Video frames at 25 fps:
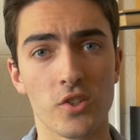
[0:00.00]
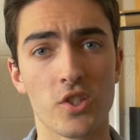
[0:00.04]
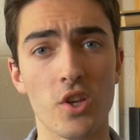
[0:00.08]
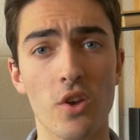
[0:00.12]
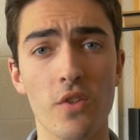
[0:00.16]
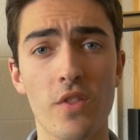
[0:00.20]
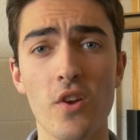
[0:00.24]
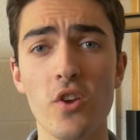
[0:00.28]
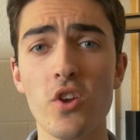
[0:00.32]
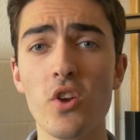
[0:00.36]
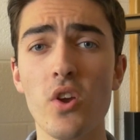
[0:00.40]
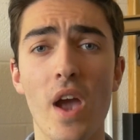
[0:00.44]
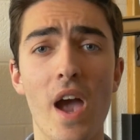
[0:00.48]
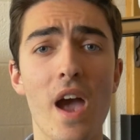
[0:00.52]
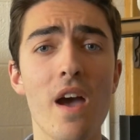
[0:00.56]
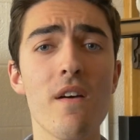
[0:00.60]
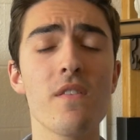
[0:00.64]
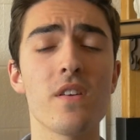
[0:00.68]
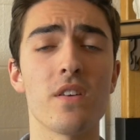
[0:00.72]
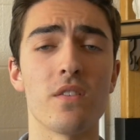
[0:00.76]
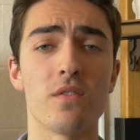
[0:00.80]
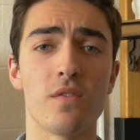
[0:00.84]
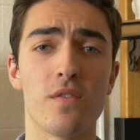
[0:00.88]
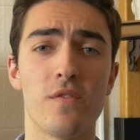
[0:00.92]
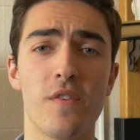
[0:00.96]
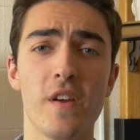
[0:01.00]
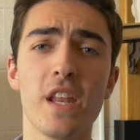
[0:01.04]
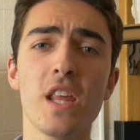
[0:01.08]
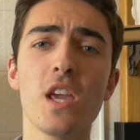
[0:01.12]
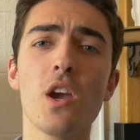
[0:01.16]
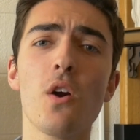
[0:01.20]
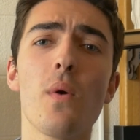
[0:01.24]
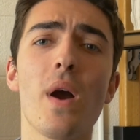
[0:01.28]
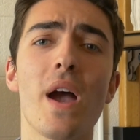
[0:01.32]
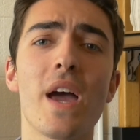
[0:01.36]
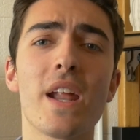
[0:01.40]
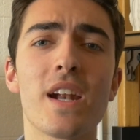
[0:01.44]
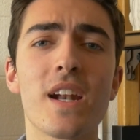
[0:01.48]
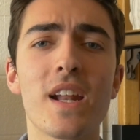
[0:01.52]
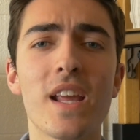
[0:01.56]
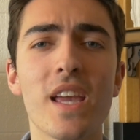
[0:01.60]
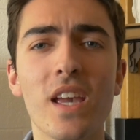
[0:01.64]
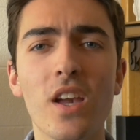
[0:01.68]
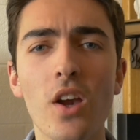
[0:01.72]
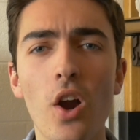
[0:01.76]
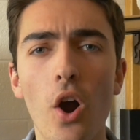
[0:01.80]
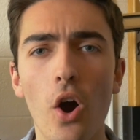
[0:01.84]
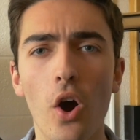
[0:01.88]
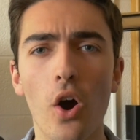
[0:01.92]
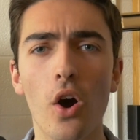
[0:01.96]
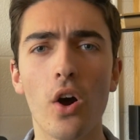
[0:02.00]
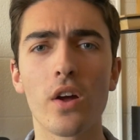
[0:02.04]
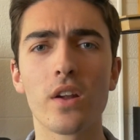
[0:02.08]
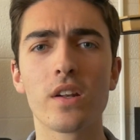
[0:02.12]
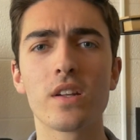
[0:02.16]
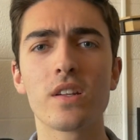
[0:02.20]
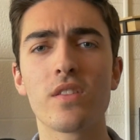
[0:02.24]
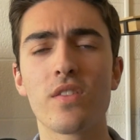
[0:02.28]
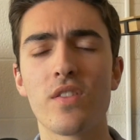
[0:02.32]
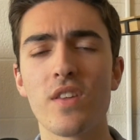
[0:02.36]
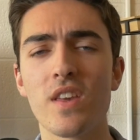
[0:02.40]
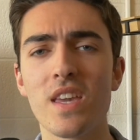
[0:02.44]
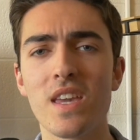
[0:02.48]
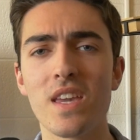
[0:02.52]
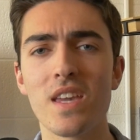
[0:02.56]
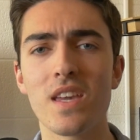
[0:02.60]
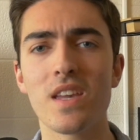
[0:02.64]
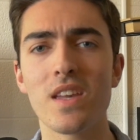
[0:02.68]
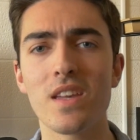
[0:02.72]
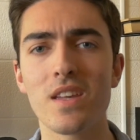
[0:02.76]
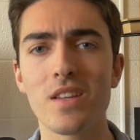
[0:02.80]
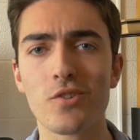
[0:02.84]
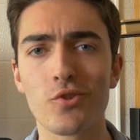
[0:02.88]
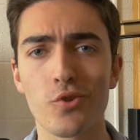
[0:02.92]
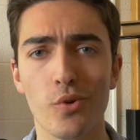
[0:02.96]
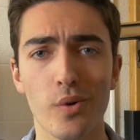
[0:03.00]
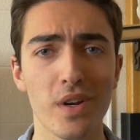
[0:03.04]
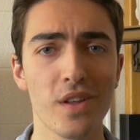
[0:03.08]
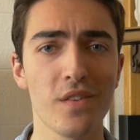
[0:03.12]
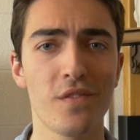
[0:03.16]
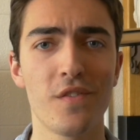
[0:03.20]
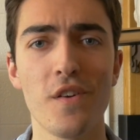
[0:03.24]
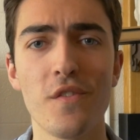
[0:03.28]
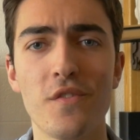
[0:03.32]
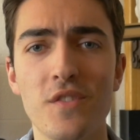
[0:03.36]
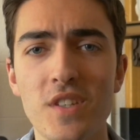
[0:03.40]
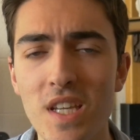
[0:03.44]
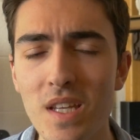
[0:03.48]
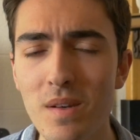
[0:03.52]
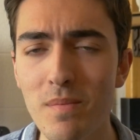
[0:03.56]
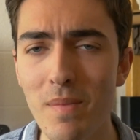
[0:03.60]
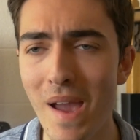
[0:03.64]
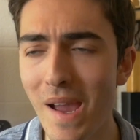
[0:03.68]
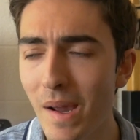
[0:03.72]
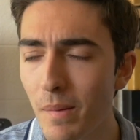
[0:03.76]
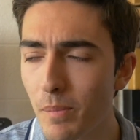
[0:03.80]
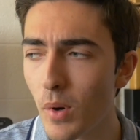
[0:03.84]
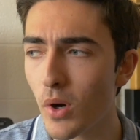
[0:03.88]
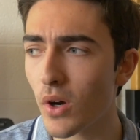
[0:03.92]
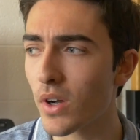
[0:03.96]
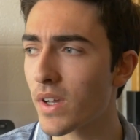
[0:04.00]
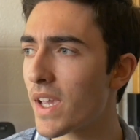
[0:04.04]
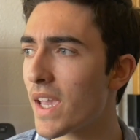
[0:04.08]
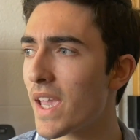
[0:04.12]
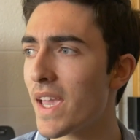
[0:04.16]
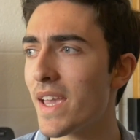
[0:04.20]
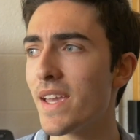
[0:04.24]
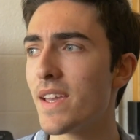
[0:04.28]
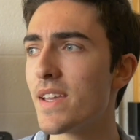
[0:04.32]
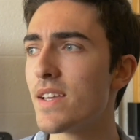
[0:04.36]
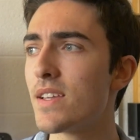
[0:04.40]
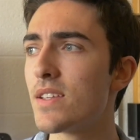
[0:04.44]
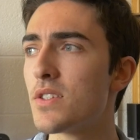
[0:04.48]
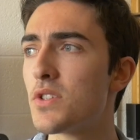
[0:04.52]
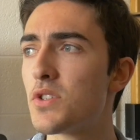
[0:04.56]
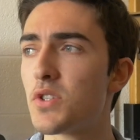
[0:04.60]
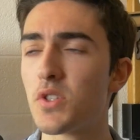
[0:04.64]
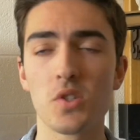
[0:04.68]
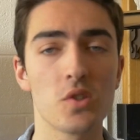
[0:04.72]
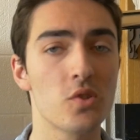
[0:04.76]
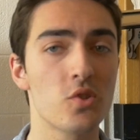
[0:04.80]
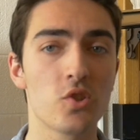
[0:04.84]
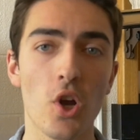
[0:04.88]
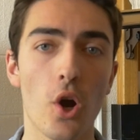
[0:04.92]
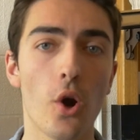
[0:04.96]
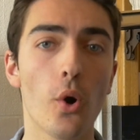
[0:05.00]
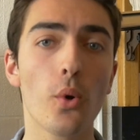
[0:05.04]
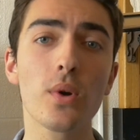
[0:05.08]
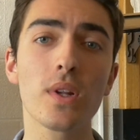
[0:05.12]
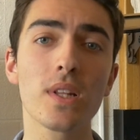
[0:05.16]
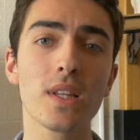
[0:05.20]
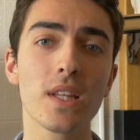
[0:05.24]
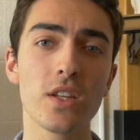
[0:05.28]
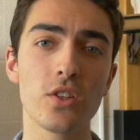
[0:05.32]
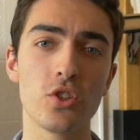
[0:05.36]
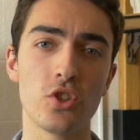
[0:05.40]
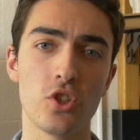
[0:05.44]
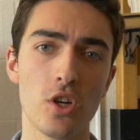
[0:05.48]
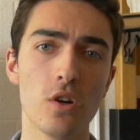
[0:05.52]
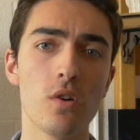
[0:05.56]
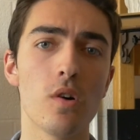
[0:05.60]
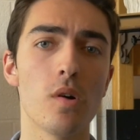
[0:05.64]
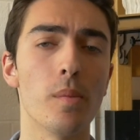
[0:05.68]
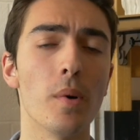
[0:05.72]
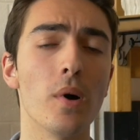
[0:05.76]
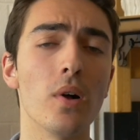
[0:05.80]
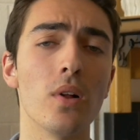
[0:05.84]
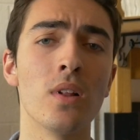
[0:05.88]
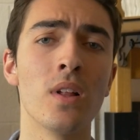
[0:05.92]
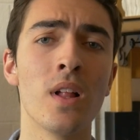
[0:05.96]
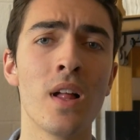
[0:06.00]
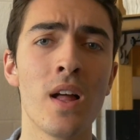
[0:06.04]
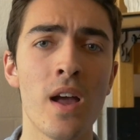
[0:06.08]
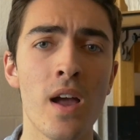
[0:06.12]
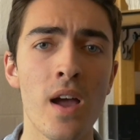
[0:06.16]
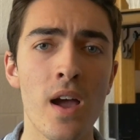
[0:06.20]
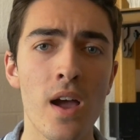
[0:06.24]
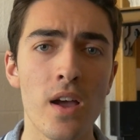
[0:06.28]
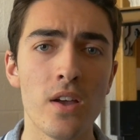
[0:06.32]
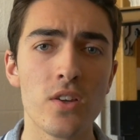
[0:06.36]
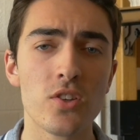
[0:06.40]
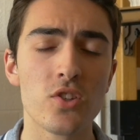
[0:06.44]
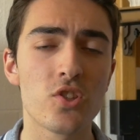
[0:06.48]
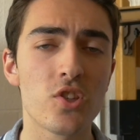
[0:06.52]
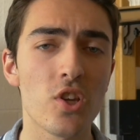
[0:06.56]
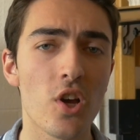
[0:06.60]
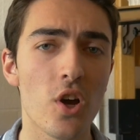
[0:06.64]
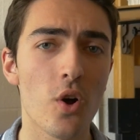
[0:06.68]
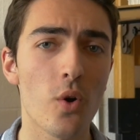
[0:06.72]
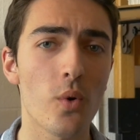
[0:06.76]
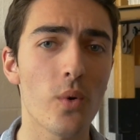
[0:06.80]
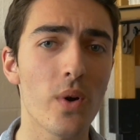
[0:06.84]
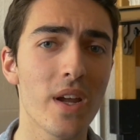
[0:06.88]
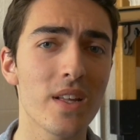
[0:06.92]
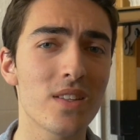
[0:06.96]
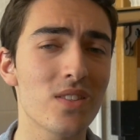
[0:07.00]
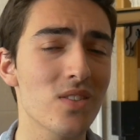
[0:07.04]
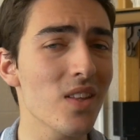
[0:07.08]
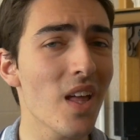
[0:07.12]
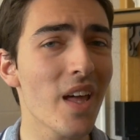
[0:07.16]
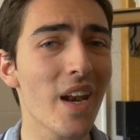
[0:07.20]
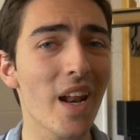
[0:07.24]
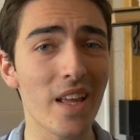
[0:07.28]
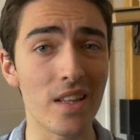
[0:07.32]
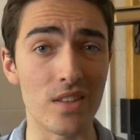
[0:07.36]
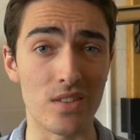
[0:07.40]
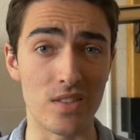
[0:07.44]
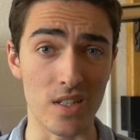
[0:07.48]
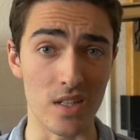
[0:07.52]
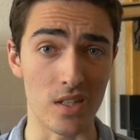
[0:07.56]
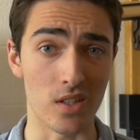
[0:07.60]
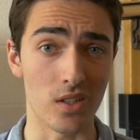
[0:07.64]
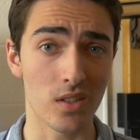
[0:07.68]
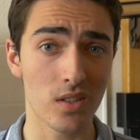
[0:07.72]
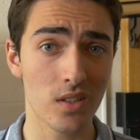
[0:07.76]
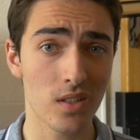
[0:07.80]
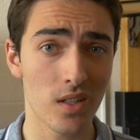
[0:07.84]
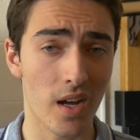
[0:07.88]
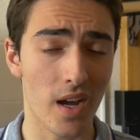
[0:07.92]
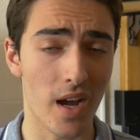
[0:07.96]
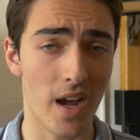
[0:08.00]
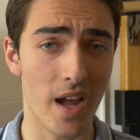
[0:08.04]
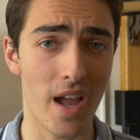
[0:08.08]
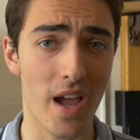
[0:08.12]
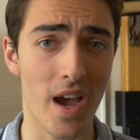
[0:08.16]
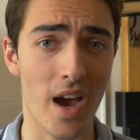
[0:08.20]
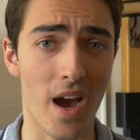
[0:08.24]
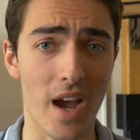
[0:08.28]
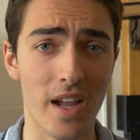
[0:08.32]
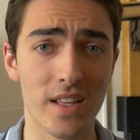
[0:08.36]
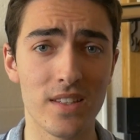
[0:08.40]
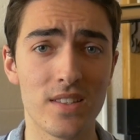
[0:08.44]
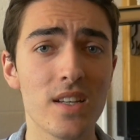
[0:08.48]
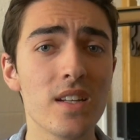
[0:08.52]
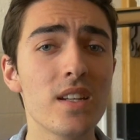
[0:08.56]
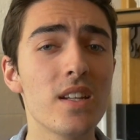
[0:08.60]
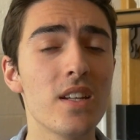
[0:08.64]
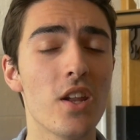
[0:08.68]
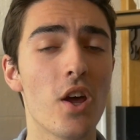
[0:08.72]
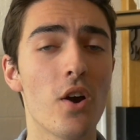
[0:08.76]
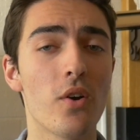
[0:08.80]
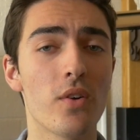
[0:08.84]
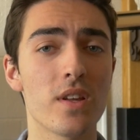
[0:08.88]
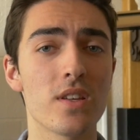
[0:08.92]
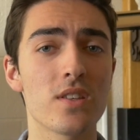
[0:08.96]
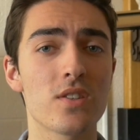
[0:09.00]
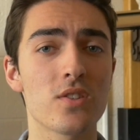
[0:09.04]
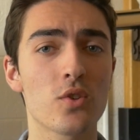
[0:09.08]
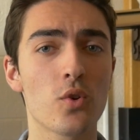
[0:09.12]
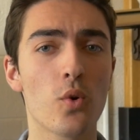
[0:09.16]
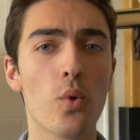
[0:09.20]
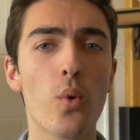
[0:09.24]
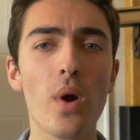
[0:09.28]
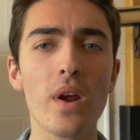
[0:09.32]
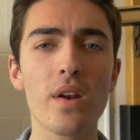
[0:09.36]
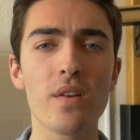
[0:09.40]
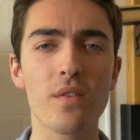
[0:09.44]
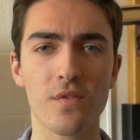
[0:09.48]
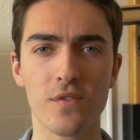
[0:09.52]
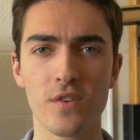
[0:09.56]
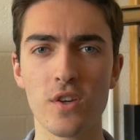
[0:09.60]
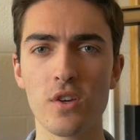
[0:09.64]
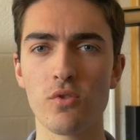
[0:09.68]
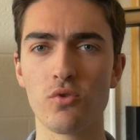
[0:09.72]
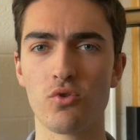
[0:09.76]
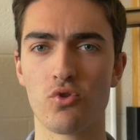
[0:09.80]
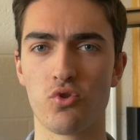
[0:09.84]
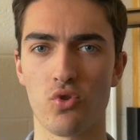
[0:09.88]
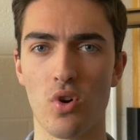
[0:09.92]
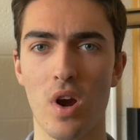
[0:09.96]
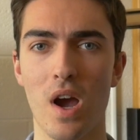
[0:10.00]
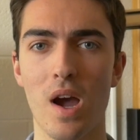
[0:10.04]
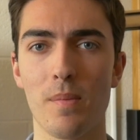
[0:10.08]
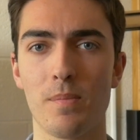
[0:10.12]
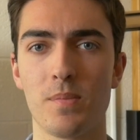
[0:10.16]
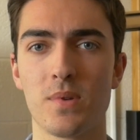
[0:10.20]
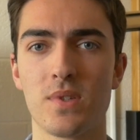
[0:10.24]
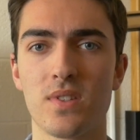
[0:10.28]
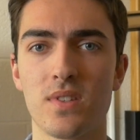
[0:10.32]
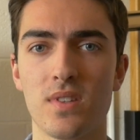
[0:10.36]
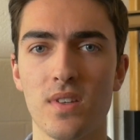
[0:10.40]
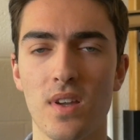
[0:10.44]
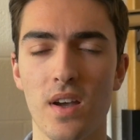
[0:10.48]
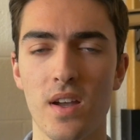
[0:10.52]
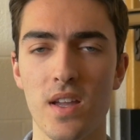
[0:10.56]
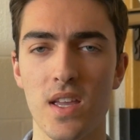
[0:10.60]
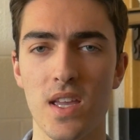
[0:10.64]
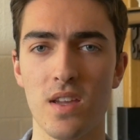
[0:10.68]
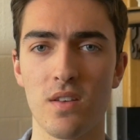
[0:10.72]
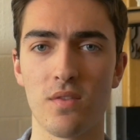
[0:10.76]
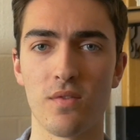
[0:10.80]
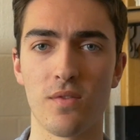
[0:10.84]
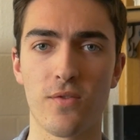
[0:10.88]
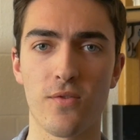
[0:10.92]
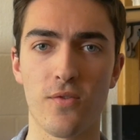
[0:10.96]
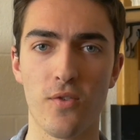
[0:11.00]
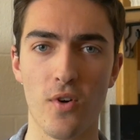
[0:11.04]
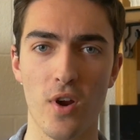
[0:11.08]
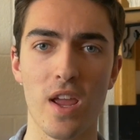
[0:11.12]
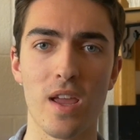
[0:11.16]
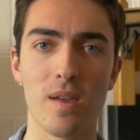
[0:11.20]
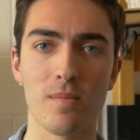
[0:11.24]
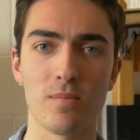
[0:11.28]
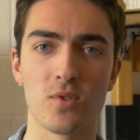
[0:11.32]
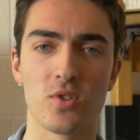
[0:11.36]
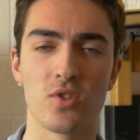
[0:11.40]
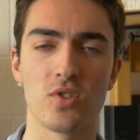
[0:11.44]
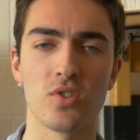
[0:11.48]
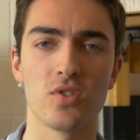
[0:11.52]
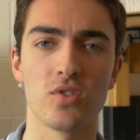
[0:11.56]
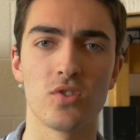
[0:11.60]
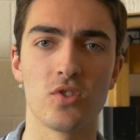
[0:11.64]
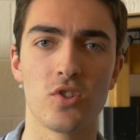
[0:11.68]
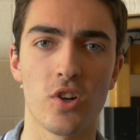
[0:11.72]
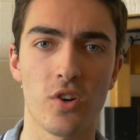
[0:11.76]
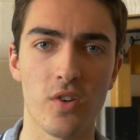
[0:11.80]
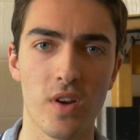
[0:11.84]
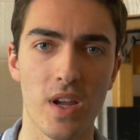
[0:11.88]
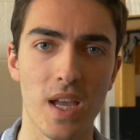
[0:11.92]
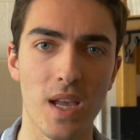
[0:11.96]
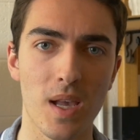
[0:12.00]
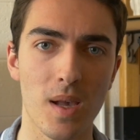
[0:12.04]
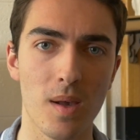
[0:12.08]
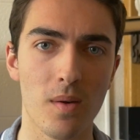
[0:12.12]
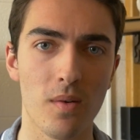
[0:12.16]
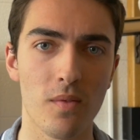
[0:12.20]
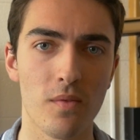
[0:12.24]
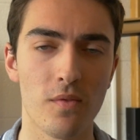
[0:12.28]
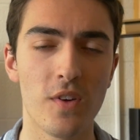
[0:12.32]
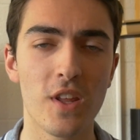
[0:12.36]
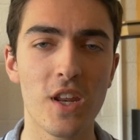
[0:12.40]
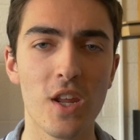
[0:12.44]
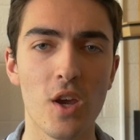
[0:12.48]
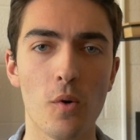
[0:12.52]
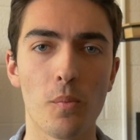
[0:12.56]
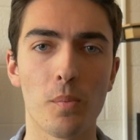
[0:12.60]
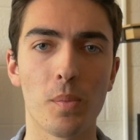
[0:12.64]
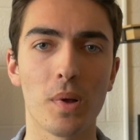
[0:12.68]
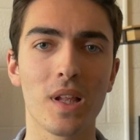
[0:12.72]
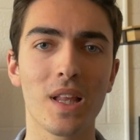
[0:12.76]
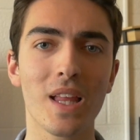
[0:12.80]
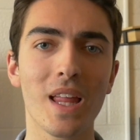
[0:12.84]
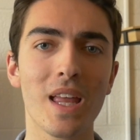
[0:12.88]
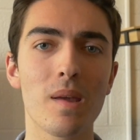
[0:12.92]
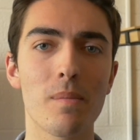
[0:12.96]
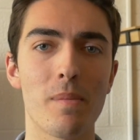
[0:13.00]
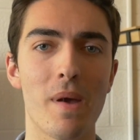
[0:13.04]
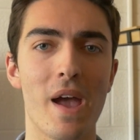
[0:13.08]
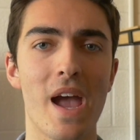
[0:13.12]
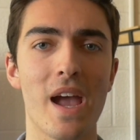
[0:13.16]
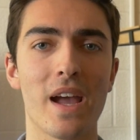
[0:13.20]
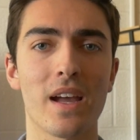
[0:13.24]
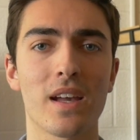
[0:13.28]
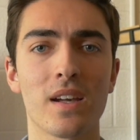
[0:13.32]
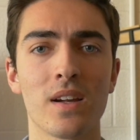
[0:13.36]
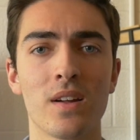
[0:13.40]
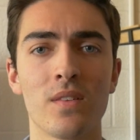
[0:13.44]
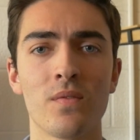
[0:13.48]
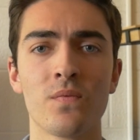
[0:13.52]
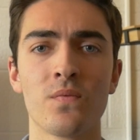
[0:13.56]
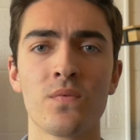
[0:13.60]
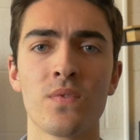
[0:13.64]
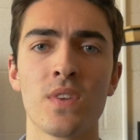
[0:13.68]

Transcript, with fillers: So there you have it. Video editing on the twenty fifteen MacBook is totally doable. So it's not ideal. I did notice quite a few drops in frames during video playback.